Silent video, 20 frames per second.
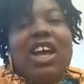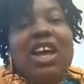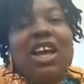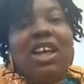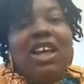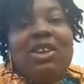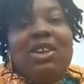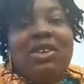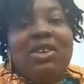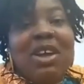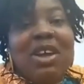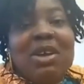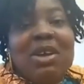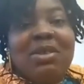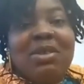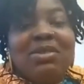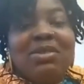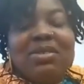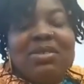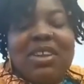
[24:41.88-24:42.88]
don't
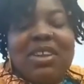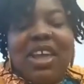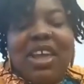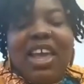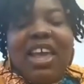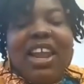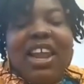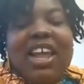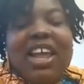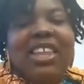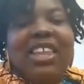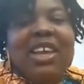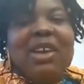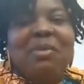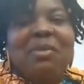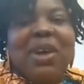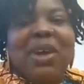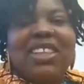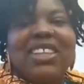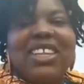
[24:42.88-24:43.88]
know. And I think
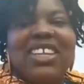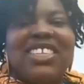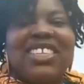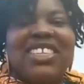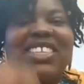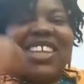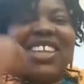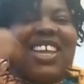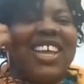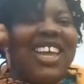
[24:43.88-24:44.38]
about this.